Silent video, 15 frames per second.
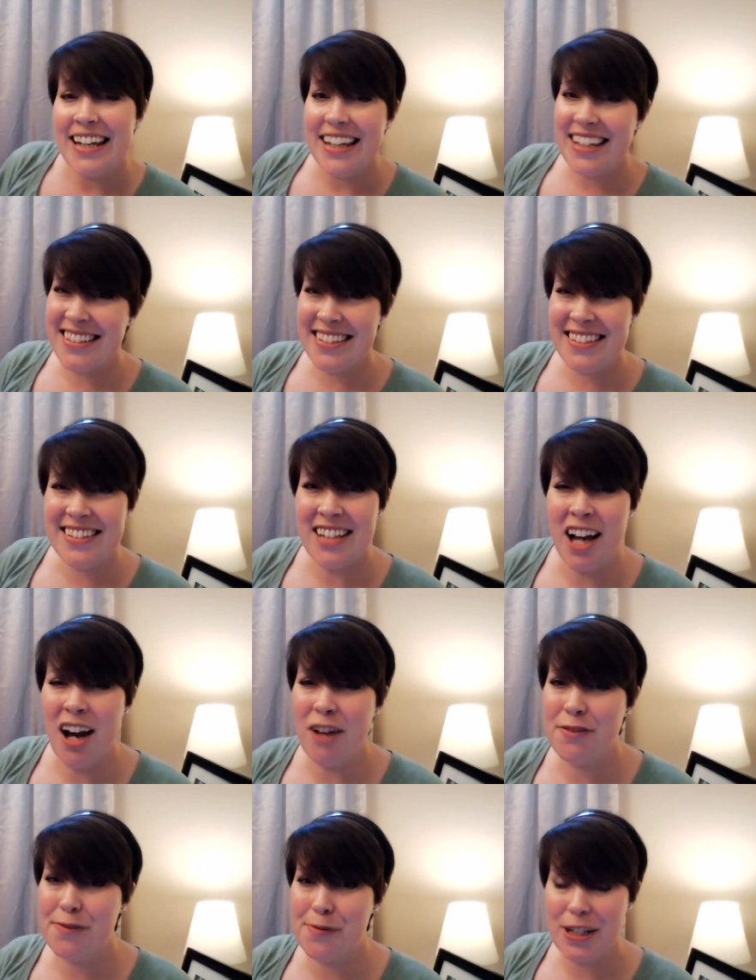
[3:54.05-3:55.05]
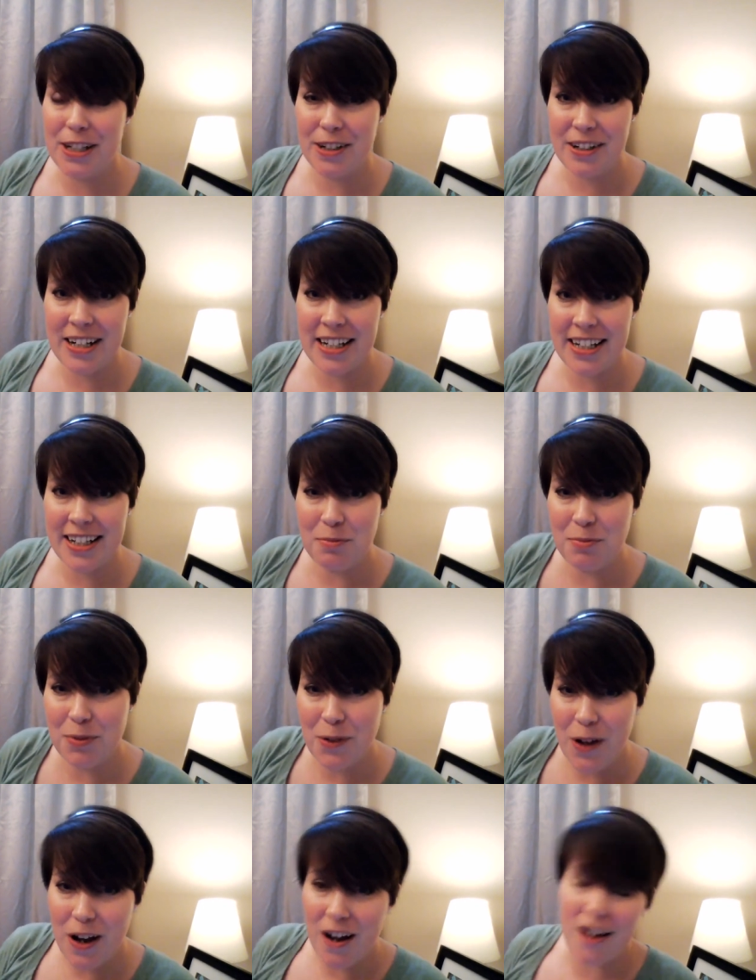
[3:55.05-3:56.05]
It's tough work running a
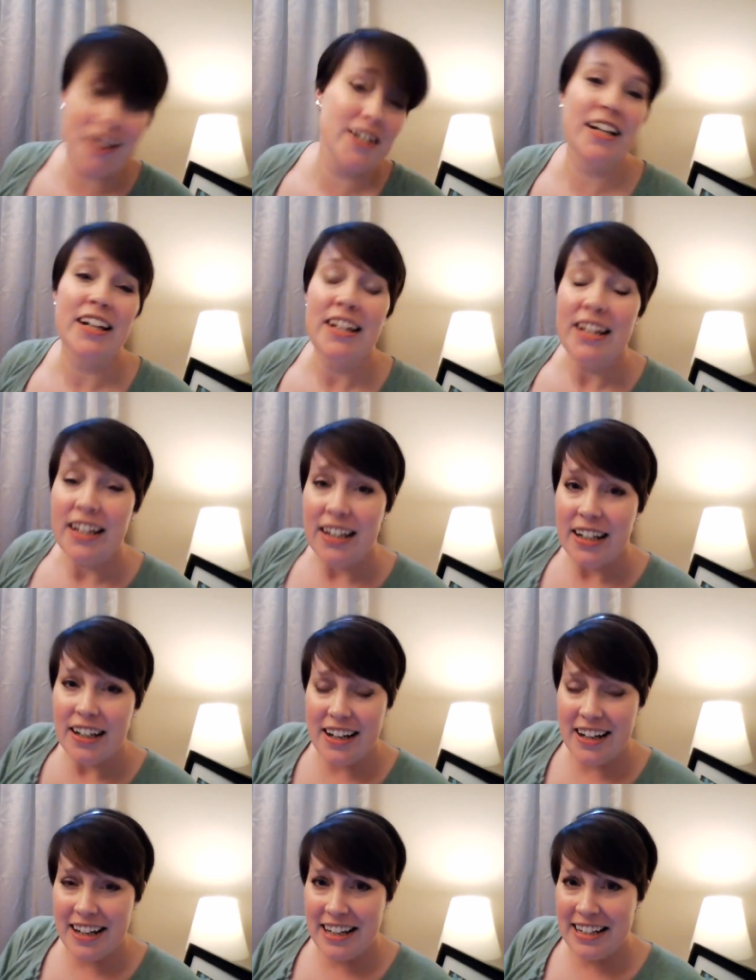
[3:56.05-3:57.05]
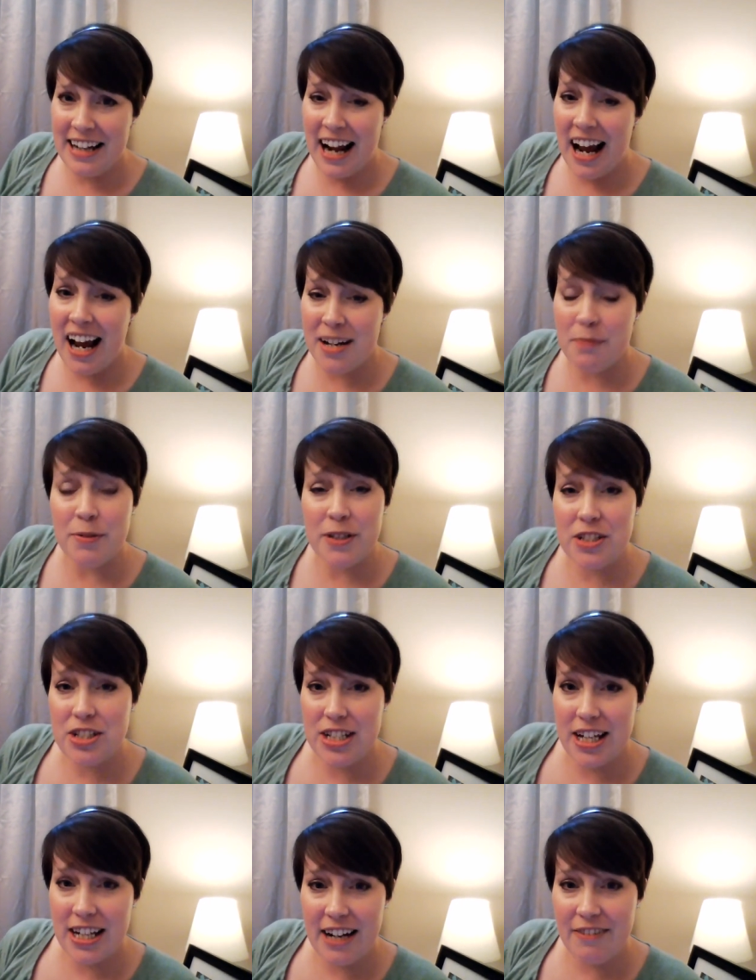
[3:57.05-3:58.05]
blog, and I
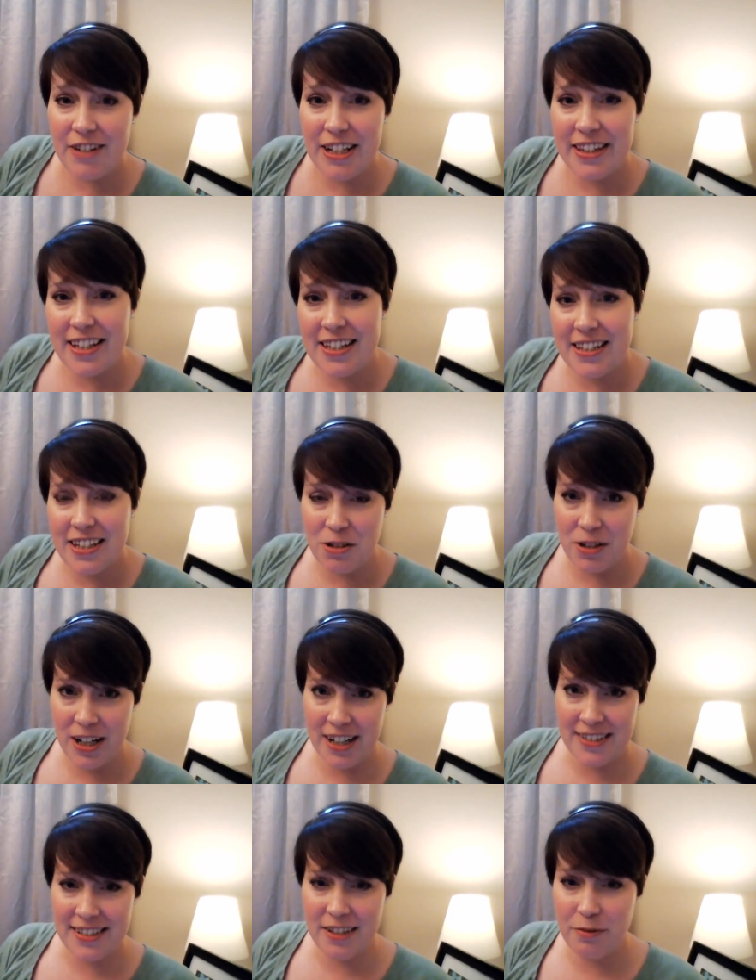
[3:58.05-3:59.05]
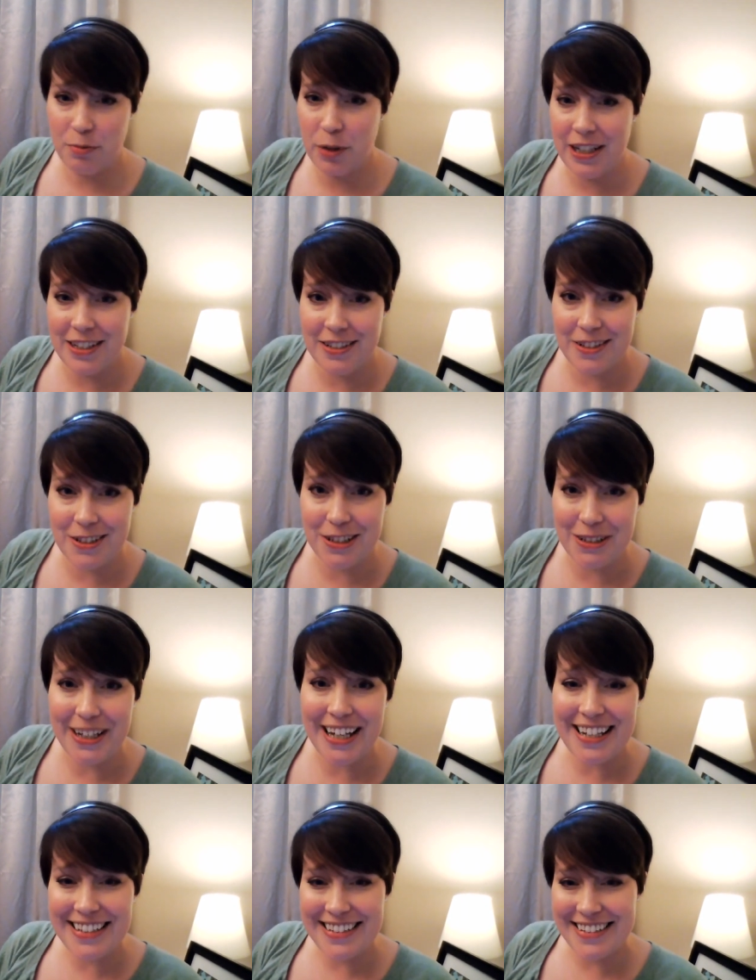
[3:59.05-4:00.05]
appreciate everything that you guys have put into
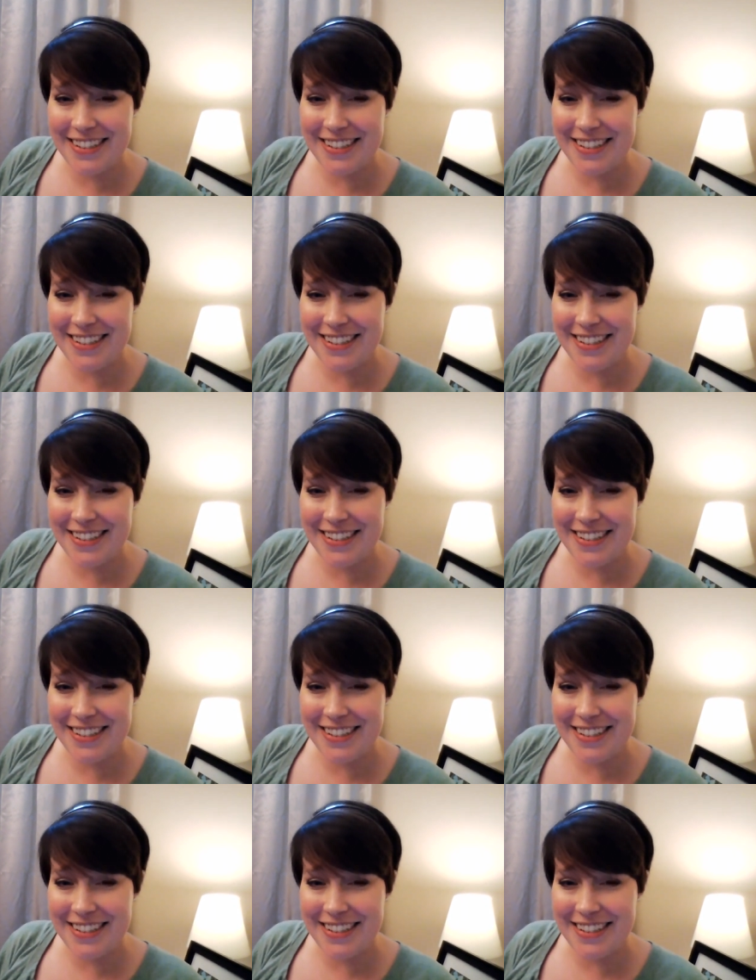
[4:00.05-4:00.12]
it.